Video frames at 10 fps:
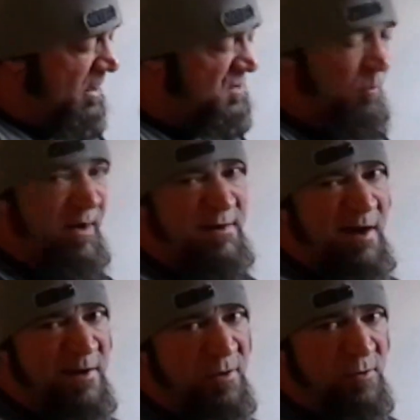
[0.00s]
It's a brand
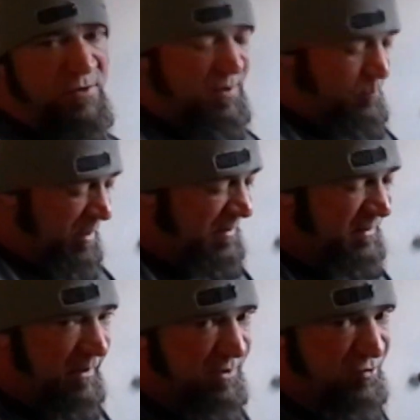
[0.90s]
that I use, brand
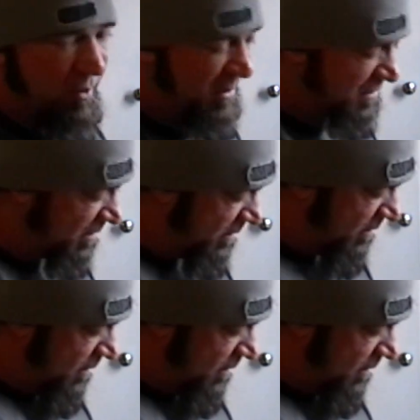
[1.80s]
that I trust.